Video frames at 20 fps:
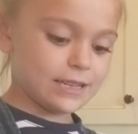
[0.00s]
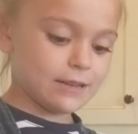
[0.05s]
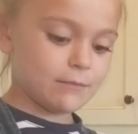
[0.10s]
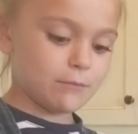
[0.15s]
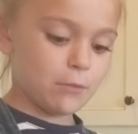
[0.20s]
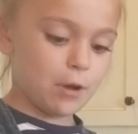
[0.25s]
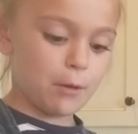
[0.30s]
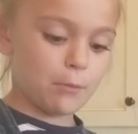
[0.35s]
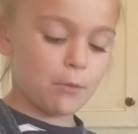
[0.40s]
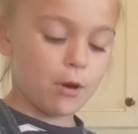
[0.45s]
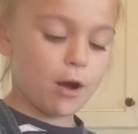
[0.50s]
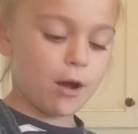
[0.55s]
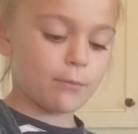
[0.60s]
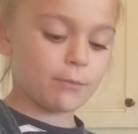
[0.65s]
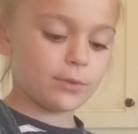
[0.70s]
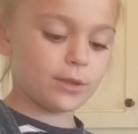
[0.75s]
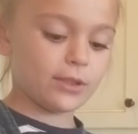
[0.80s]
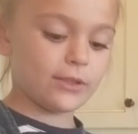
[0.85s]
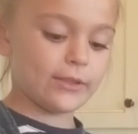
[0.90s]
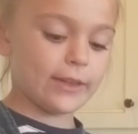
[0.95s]
My
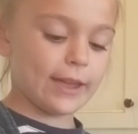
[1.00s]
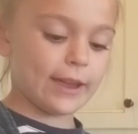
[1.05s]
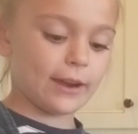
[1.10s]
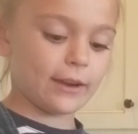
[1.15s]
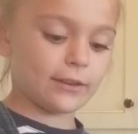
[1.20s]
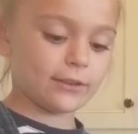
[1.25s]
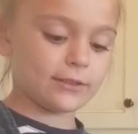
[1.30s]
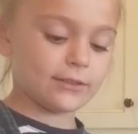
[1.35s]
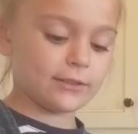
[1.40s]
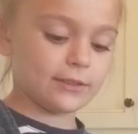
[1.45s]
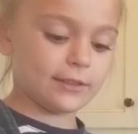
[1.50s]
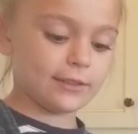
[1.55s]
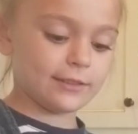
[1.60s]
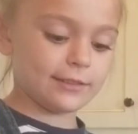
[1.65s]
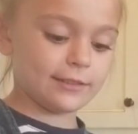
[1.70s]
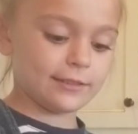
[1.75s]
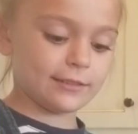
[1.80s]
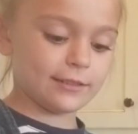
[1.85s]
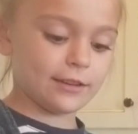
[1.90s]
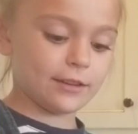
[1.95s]
mom thinks this
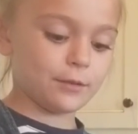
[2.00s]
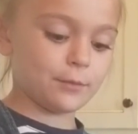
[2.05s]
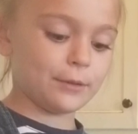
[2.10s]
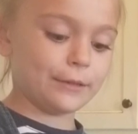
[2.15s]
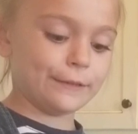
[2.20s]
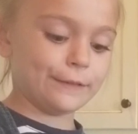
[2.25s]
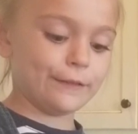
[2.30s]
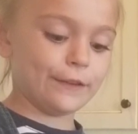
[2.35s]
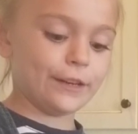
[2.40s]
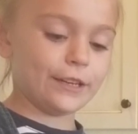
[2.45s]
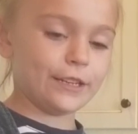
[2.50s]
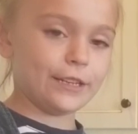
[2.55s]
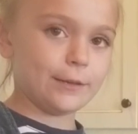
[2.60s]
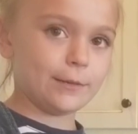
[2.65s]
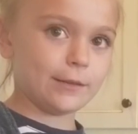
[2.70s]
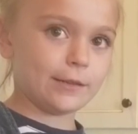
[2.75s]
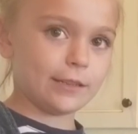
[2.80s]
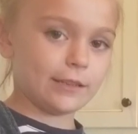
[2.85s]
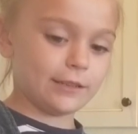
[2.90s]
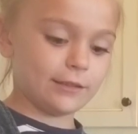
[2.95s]
is gonna be funny
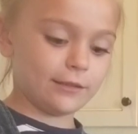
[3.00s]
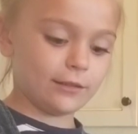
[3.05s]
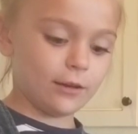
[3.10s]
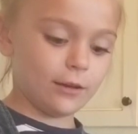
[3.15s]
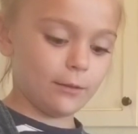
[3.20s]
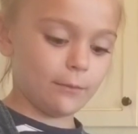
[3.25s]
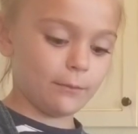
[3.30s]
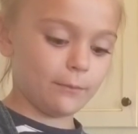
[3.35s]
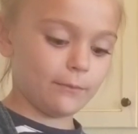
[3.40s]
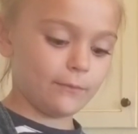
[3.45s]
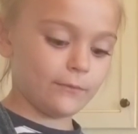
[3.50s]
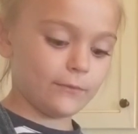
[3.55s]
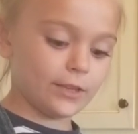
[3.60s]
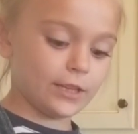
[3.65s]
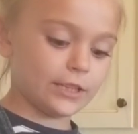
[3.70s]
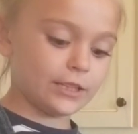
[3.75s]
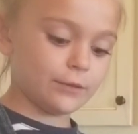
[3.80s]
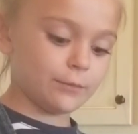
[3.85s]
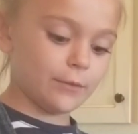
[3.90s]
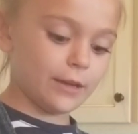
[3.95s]
because
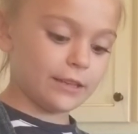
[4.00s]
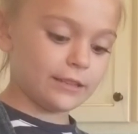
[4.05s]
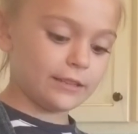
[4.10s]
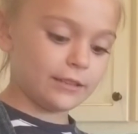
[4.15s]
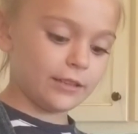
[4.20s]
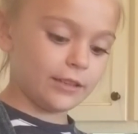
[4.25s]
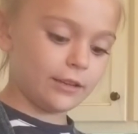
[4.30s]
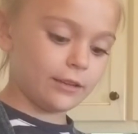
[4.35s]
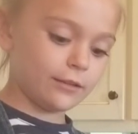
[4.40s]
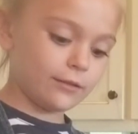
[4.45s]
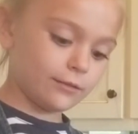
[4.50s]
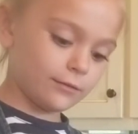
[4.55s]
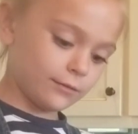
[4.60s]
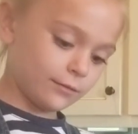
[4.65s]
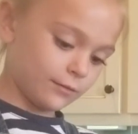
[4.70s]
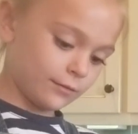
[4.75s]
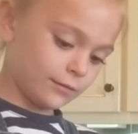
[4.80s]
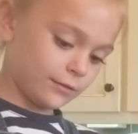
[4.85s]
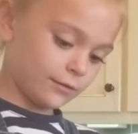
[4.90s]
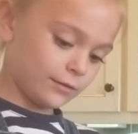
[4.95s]
it's messy
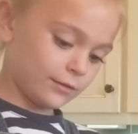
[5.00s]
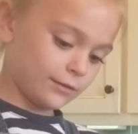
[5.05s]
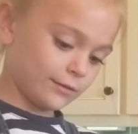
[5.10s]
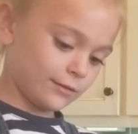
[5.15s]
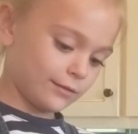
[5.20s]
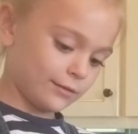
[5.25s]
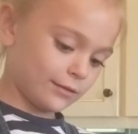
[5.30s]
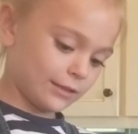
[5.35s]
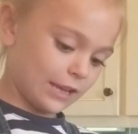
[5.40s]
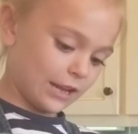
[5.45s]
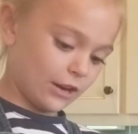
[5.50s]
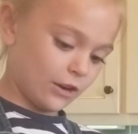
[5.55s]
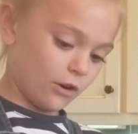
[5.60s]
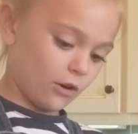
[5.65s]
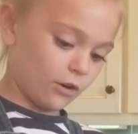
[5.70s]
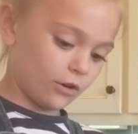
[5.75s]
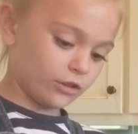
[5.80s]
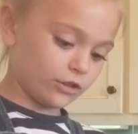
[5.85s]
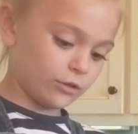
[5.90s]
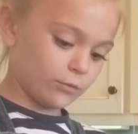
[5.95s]
and
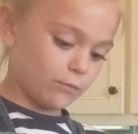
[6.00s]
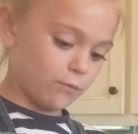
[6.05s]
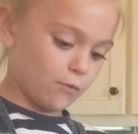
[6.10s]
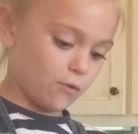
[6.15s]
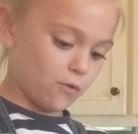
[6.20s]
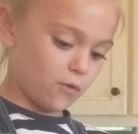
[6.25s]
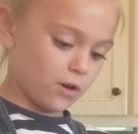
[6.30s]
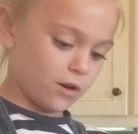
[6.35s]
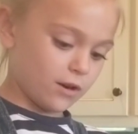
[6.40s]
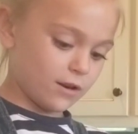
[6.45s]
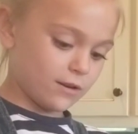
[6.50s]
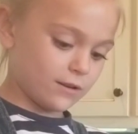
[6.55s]
hard to pour.